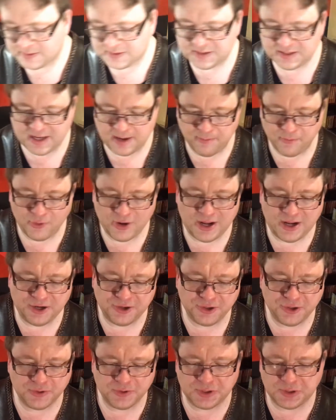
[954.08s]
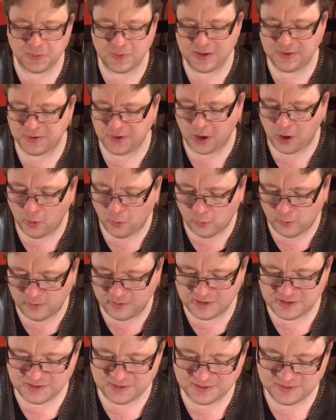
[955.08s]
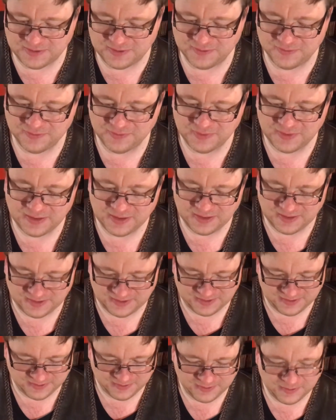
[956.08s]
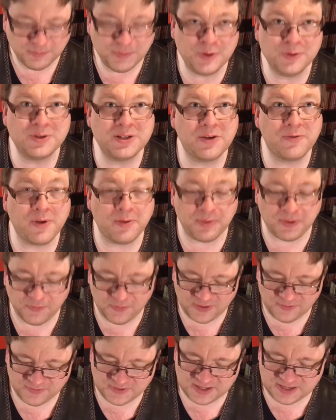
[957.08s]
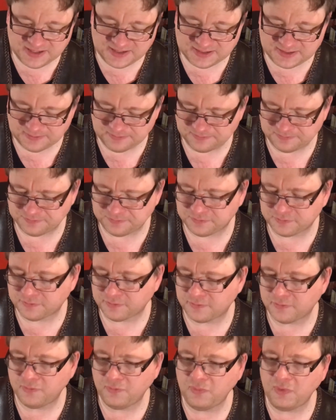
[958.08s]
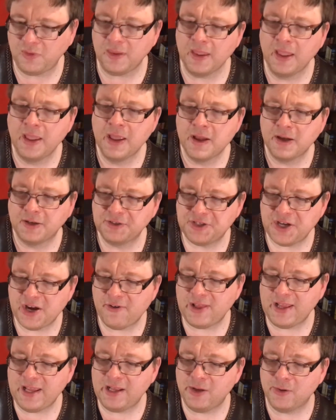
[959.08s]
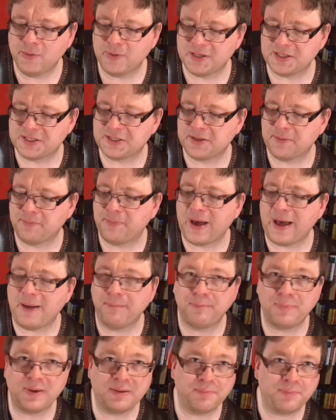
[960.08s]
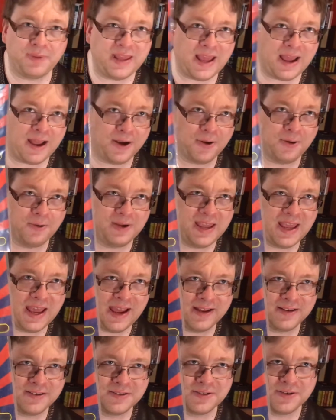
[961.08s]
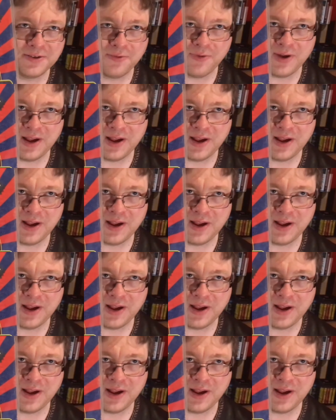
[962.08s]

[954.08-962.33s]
some reissues with old music from the 50s. Jerry Lee Lewis, the pumping piano cat, a